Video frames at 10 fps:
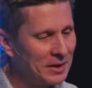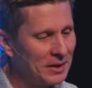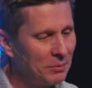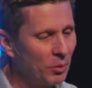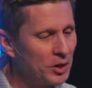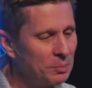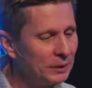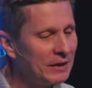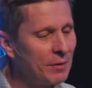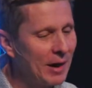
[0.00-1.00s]
But what you
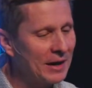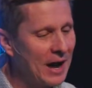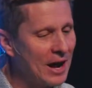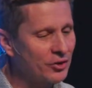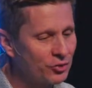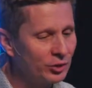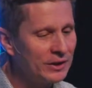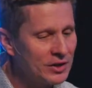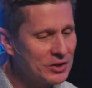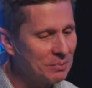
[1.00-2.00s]
believe about God truly
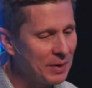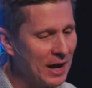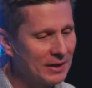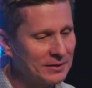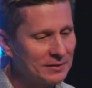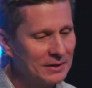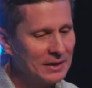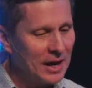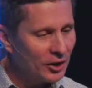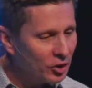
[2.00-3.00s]
does impact
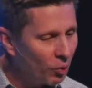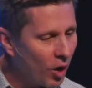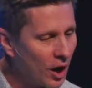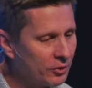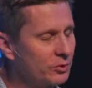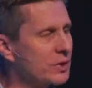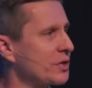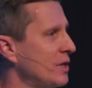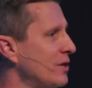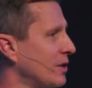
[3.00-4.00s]
how you'll walk through the
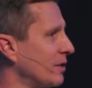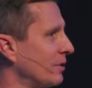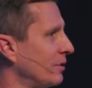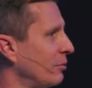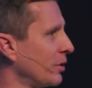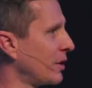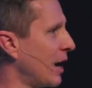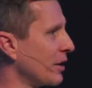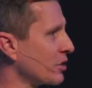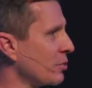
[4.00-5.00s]
season with
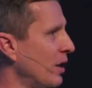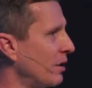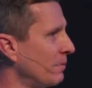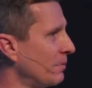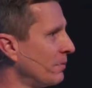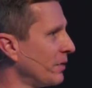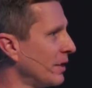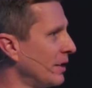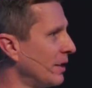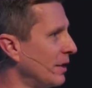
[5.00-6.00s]
God as well.
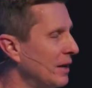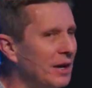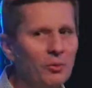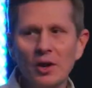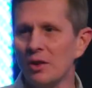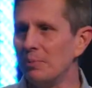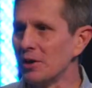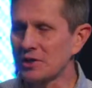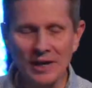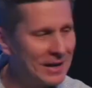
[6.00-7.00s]
Uh, one of the
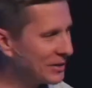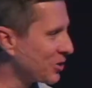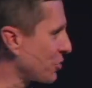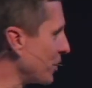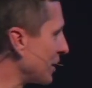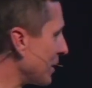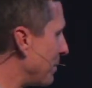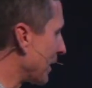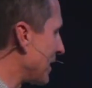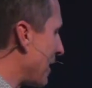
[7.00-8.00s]
books that I just recently
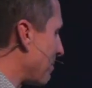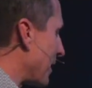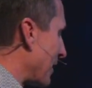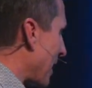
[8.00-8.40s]
picked up, and I, I